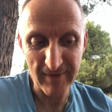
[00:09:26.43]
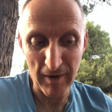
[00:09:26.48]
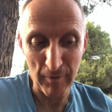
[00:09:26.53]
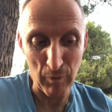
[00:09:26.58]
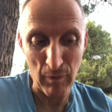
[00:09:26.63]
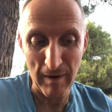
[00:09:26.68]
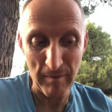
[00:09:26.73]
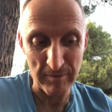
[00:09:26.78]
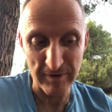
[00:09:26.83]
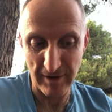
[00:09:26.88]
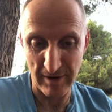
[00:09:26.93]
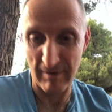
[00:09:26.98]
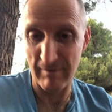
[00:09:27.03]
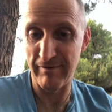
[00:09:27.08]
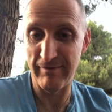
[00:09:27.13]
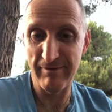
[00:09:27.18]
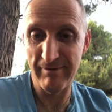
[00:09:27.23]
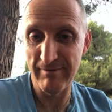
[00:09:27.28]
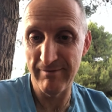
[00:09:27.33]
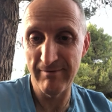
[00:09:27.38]
I've wet
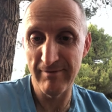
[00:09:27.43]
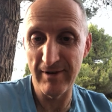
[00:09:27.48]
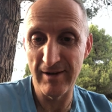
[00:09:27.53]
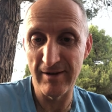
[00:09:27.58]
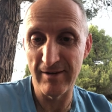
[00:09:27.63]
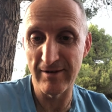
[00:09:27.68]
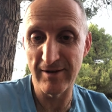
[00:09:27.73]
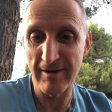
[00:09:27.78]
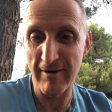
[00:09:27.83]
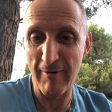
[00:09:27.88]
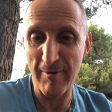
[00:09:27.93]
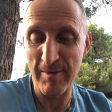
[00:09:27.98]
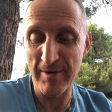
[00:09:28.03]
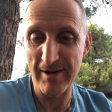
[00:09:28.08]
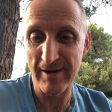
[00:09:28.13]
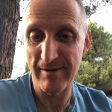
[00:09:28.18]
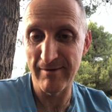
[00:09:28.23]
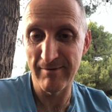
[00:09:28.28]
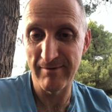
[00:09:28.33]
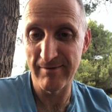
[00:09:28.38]
myself in a
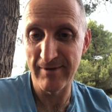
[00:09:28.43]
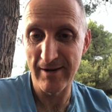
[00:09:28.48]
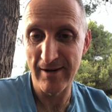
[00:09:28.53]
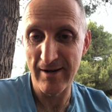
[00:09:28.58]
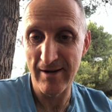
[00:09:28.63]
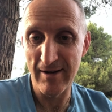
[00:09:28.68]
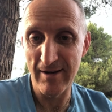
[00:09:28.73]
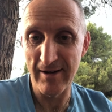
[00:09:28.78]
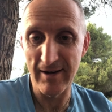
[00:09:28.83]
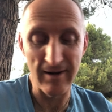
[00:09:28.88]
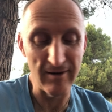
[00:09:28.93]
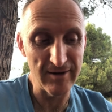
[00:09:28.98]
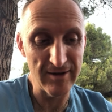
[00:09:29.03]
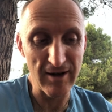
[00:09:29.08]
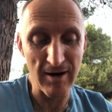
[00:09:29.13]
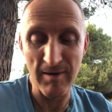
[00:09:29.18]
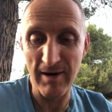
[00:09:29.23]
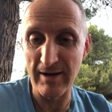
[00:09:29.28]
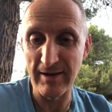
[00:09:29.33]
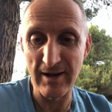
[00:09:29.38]
ceremony. You know, the
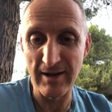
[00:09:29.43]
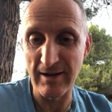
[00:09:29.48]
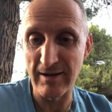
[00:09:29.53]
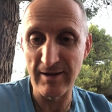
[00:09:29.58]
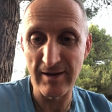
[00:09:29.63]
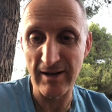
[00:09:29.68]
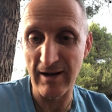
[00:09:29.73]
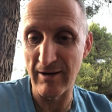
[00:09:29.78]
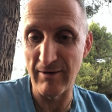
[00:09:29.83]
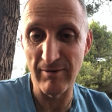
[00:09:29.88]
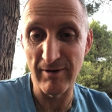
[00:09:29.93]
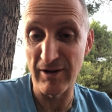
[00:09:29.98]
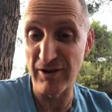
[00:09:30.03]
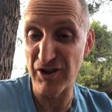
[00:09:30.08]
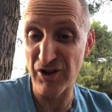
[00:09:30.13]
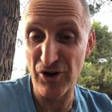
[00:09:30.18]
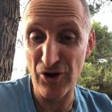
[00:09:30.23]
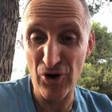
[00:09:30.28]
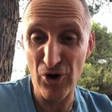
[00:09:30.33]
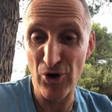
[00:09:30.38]
time I needed to go and I
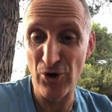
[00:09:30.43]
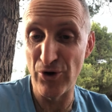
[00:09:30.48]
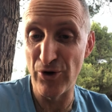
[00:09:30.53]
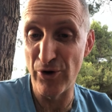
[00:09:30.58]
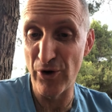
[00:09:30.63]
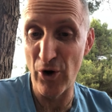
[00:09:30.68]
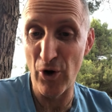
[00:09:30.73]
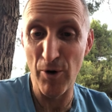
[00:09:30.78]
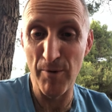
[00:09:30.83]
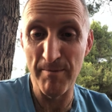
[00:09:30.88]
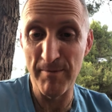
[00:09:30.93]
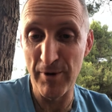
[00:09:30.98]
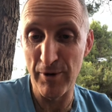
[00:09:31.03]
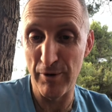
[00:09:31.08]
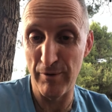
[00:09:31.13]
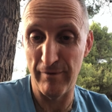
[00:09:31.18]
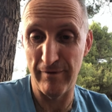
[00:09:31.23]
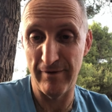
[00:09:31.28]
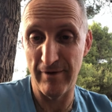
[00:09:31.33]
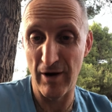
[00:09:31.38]
just could not
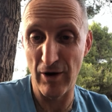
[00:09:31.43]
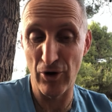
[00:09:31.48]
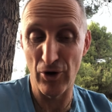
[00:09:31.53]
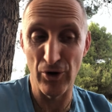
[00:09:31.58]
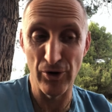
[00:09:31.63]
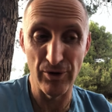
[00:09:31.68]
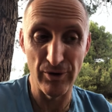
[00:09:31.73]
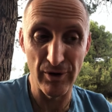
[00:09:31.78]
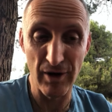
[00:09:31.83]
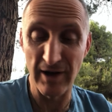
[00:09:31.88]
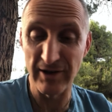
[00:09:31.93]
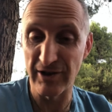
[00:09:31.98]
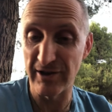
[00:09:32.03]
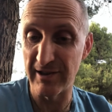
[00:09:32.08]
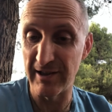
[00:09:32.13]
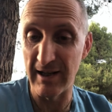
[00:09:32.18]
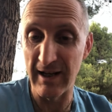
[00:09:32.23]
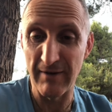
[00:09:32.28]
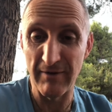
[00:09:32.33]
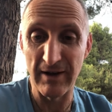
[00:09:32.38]
move. I couldn't, I
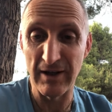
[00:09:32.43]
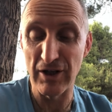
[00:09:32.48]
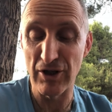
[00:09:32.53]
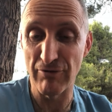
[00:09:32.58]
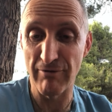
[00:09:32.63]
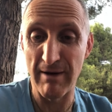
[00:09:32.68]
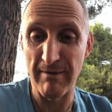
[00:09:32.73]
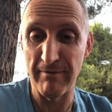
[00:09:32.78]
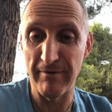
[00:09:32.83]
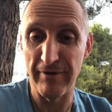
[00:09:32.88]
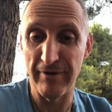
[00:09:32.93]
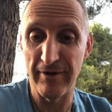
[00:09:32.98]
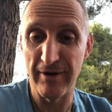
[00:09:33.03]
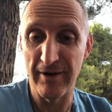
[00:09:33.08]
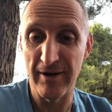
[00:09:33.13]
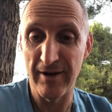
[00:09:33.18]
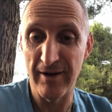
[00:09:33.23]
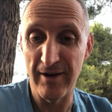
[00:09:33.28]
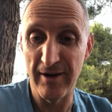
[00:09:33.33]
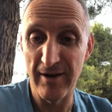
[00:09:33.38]
just didn't have any strength.
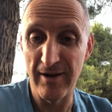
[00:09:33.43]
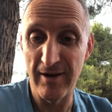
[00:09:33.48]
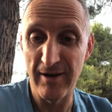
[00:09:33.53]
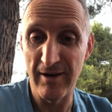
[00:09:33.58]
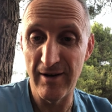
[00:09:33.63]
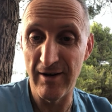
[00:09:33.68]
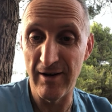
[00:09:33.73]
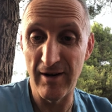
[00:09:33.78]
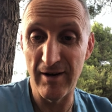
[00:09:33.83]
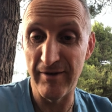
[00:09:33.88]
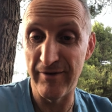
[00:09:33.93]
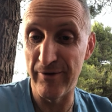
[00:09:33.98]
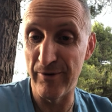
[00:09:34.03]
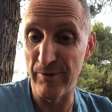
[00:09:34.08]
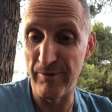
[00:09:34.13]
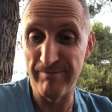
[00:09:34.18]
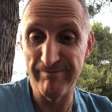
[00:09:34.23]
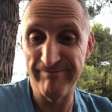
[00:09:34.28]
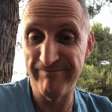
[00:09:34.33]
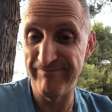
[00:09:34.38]
And I
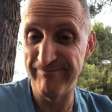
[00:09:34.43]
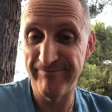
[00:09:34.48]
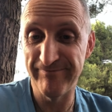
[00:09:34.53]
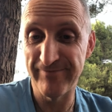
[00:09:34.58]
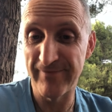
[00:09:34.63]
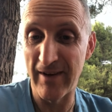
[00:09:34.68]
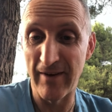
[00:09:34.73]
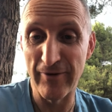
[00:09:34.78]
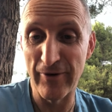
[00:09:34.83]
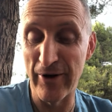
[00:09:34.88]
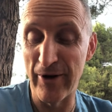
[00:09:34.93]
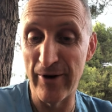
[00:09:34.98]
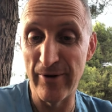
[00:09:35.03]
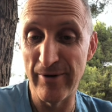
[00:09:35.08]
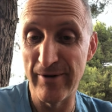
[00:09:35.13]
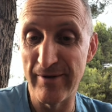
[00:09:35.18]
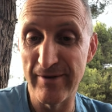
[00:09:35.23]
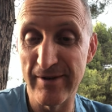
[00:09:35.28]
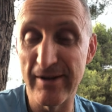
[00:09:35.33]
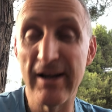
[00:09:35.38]
thought, I've got to.
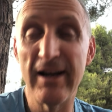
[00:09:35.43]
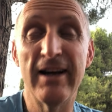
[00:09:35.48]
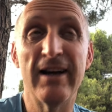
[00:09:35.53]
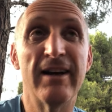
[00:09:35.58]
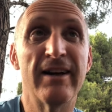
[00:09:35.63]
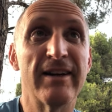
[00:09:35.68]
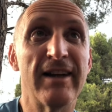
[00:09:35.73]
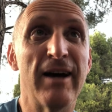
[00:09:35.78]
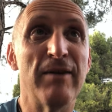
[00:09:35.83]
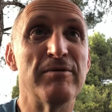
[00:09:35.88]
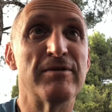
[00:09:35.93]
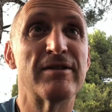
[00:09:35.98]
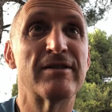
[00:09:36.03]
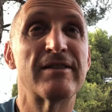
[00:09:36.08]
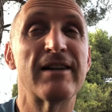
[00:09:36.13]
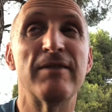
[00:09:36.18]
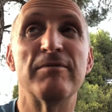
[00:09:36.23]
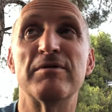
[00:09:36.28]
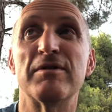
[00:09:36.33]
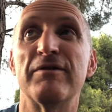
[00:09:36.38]
That
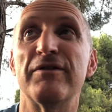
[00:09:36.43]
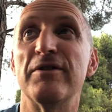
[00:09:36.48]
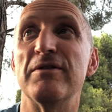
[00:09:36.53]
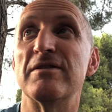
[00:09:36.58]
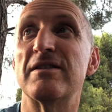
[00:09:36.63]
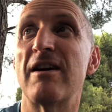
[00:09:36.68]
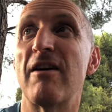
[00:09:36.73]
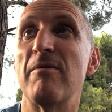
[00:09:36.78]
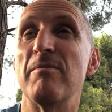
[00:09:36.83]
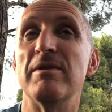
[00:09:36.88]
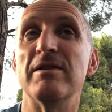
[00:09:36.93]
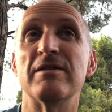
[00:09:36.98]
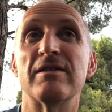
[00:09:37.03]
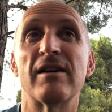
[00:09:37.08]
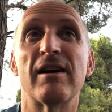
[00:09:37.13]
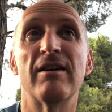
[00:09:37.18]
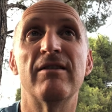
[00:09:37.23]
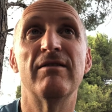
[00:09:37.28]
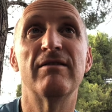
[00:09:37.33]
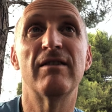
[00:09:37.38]
was, that was a few ceremonies
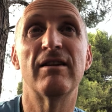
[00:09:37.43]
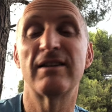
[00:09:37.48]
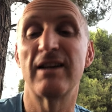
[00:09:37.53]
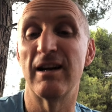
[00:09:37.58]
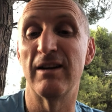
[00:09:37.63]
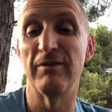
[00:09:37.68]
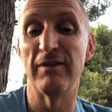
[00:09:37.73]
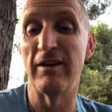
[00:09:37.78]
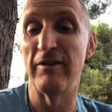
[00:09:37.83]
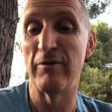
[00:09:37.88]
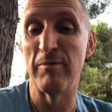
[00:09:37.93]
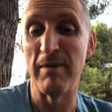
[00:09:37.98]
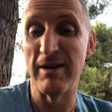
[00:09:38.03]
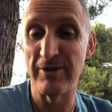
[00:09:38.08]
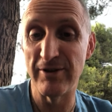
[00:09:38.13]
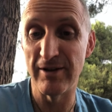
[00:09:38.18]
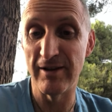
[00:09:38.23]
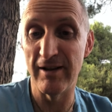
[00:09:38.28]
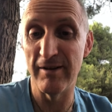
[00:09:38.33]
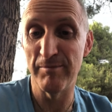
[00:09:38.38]
ago. I don't even know if I
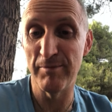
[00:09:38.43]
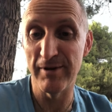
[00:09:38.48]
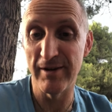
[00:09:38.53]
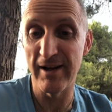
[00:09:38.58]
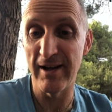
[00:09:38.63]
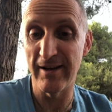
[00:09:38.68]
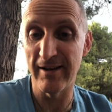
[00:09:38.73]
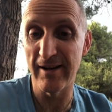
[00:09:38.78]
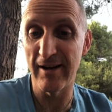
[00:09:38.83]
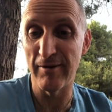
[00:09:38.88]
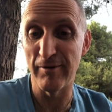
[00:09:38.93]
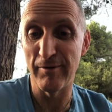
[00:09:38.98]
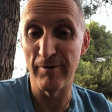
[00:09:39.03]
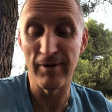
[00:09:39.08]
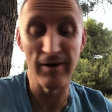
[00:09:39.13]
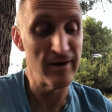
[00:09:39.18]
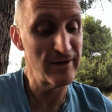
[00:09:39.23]
mentioned it, but there you go.